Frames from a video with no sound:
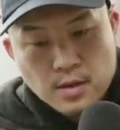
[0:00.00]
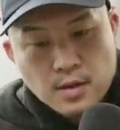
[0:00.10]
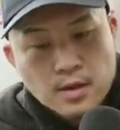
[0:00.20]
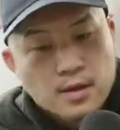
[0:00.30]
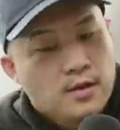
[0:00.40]

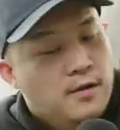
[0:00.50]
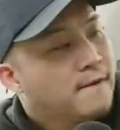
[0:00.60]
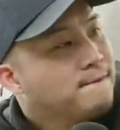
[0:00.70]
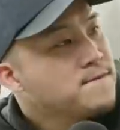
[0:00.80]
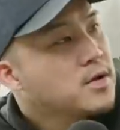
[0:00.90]

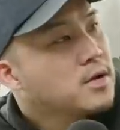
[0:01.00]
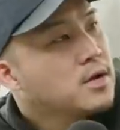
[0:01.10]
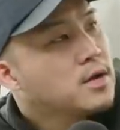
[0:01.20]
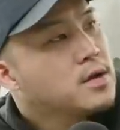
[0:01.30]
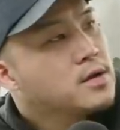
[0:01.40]

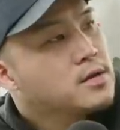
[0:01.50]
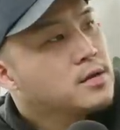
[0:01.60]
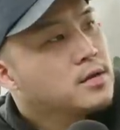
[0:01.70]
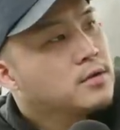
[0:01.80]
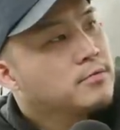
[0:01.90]

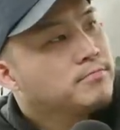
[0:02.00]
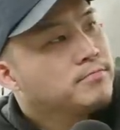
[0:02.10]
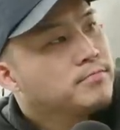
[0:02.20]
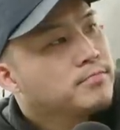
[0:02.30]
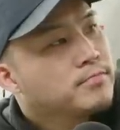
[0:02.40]

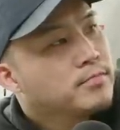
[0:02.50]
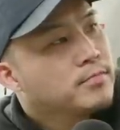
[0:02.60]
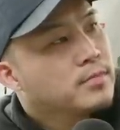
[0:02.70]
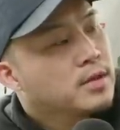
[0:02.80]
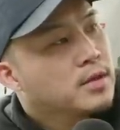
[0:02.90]

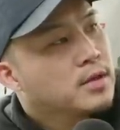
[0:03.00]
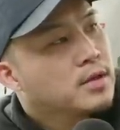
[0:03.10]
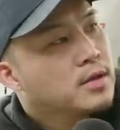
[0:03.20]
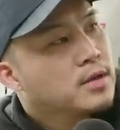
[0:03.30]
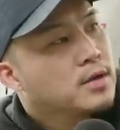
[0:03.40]

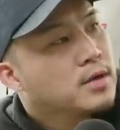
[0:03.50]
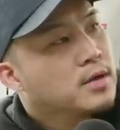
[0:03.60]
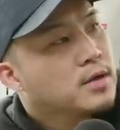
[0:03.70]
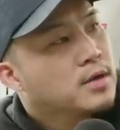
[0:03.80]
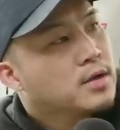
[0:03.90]

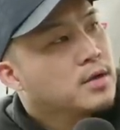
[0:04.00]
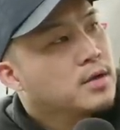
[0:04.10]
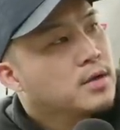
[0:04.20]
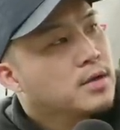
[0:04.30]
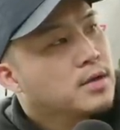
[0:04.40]

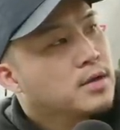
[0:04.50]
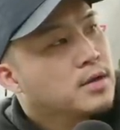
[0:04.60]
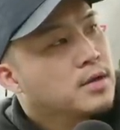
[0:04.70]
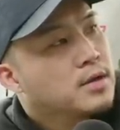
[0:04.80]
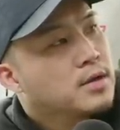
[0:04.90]

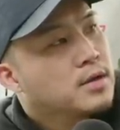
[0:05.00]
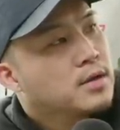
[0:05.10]
No words are spoken by the person on screen.